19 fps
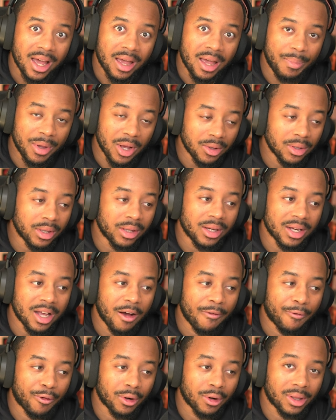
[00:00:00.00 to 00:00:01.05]
Be on the
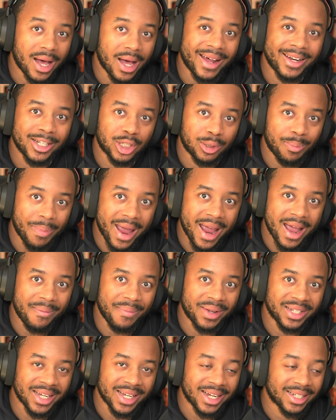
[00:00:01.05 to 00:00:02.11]
lookout for a lot of spam
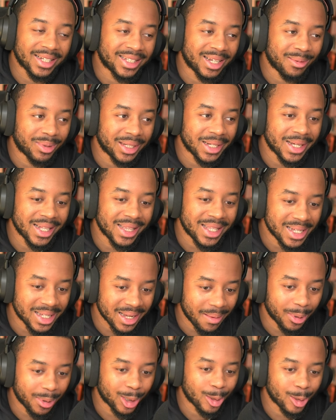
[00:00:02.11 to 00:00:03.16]
as I attempt to get these
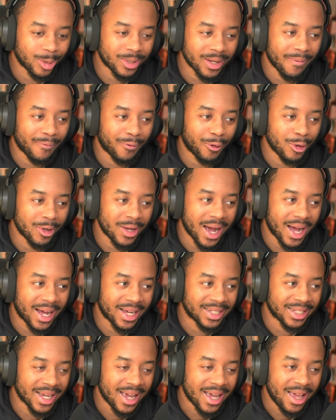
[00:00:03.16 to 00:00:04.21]
episodes up for you
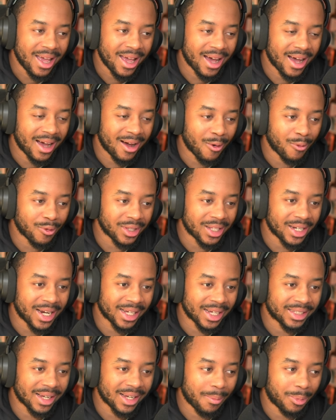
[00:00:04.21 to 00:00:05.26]
guys over the
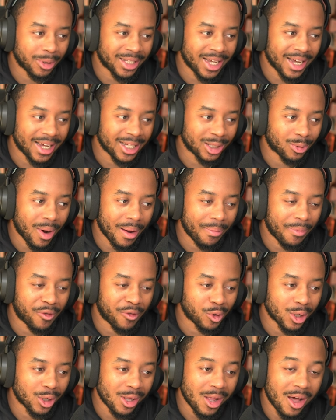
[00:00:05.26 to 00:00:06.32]
next couple of days right before
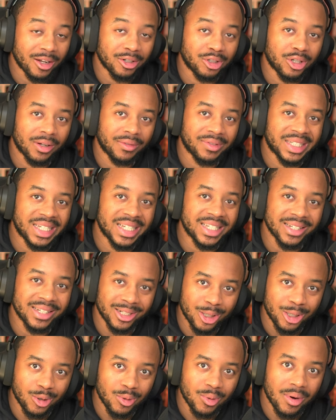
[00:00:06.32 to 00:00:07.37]
the launch of season
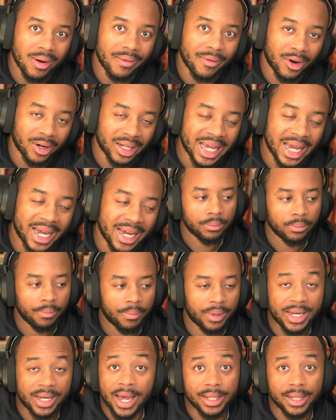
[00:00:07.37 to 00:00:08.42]
2 of Arcane.
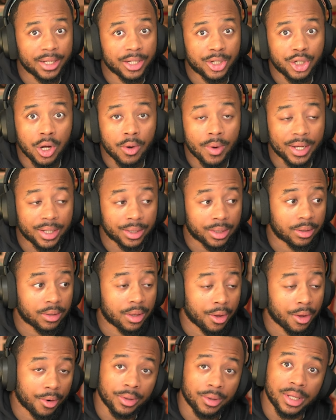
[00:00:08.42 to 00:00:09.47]
But yeah, this show has
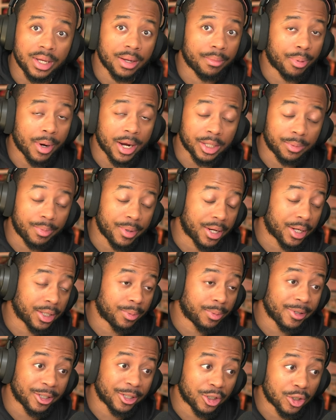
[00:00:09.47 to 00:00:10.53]
thoroughly impressed me, and it's
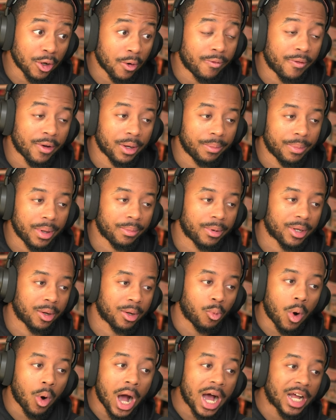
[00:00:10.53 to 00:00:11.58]
been so fun to be able to
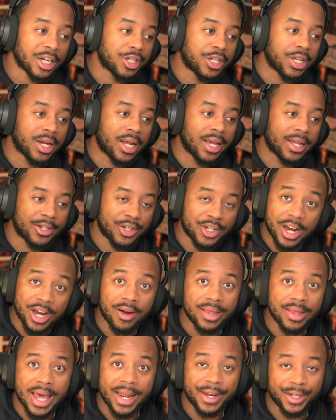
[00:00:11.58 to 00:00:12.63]
watch and share
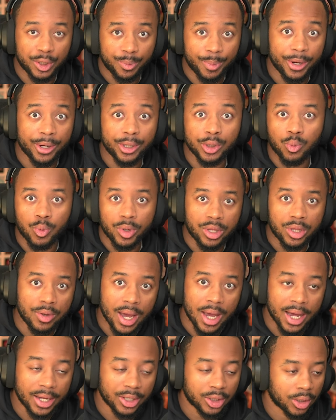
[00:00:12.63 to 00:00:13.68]
in that experience with you
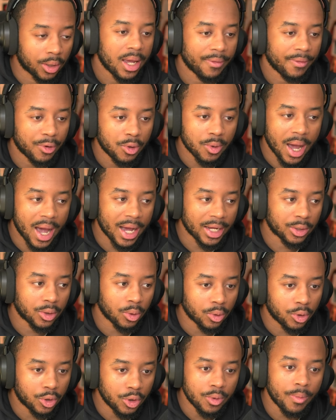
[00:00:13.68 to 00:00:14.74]
guys. So if you guys
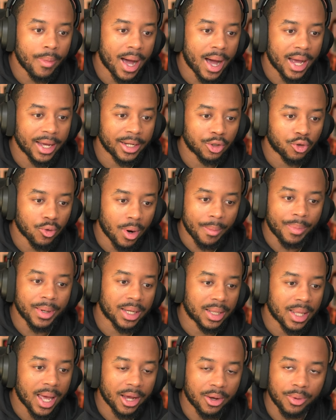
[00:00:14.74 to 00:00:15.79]
do mind dropping a
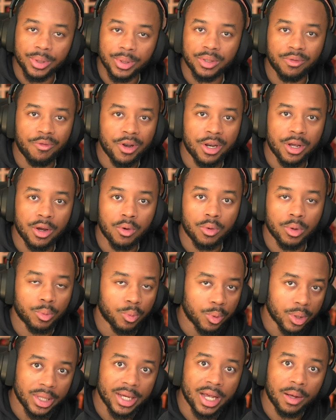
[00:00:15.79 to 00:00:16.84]
like on this video, it
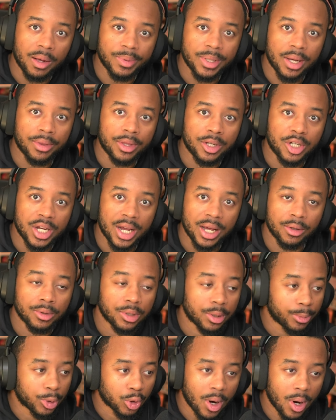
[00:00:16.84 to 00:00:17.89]
really helps out the channel.
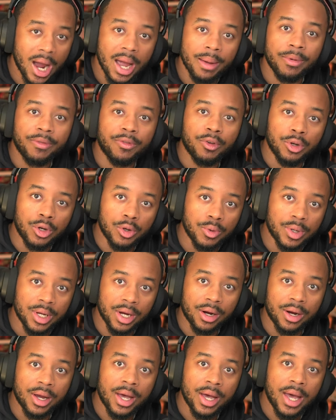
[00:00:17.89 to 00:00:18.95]
Subscribe if you're new
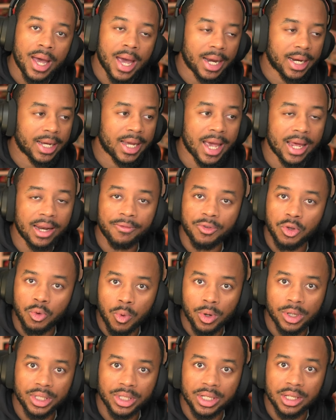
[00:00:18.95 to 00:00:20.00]
here. And again, if you
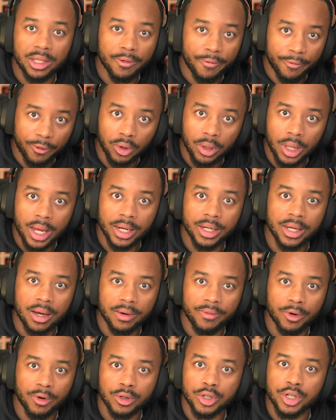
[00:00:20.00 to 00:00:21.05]
want to see the full uncut
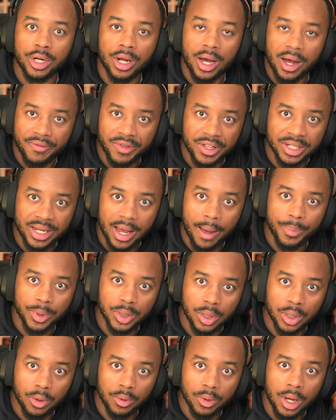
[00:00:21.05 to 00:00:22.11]
version of this
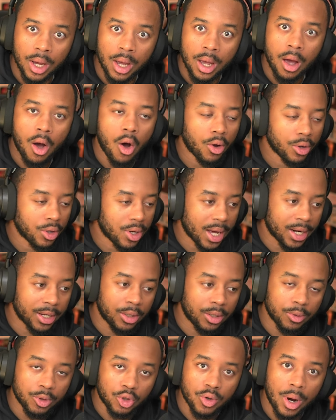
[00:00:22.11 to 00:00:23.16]
episode, all you got to
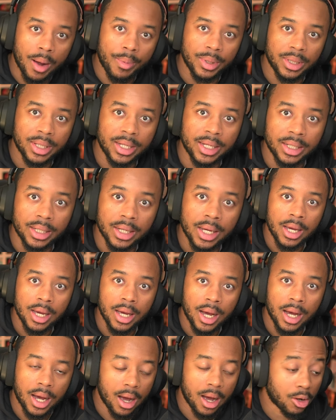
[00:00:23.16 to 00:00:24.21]
do is drop a link.
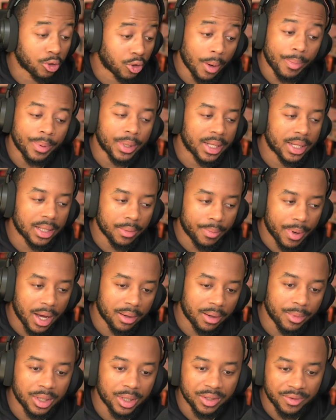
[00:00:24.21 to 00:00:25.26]
I'll drop a link at the bottom
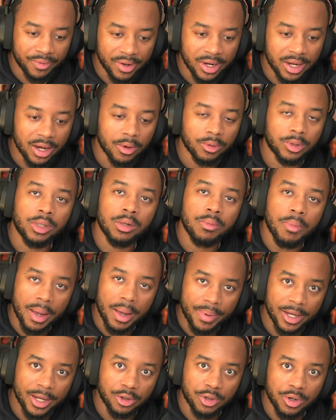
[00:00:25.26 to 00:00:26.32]
of this video to my
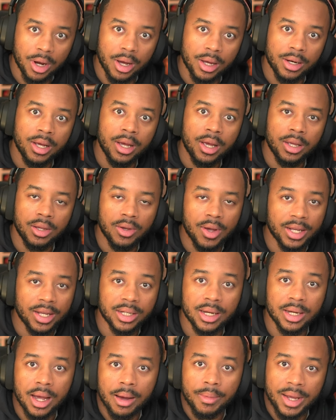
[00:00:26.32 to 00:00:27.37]
Patreon. You guys
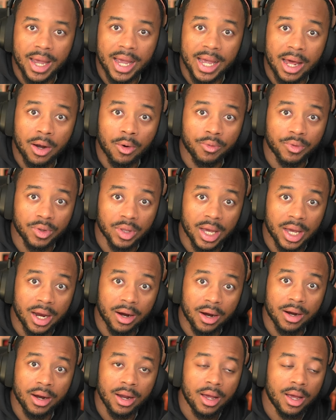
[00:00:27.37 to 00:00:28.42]
can come and hang out over
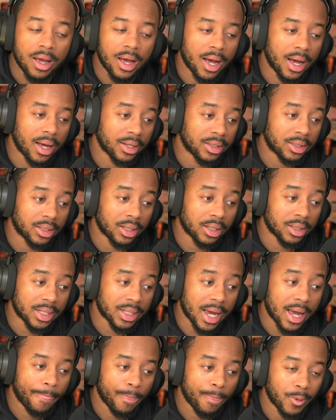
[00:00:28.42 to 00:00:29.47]
there. It's a good
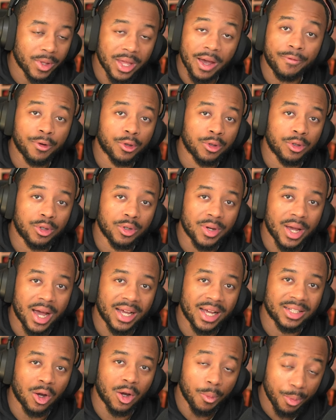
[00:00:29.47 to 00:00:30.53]
time. Without further ado,
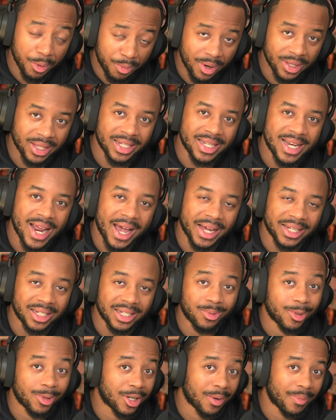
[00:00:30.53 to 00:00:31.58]
guys, I hope you brought the snacks as
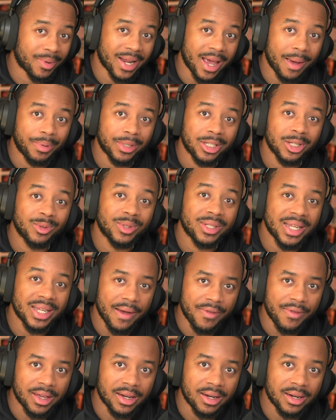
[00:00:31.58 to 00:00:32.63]
we jump into episode
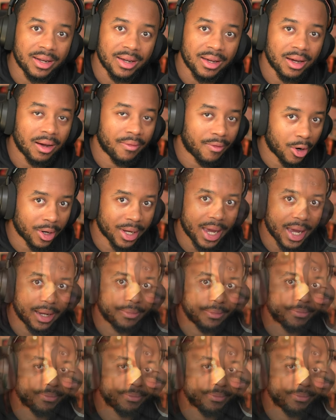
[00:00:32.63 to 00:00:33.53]
7 of Arcane.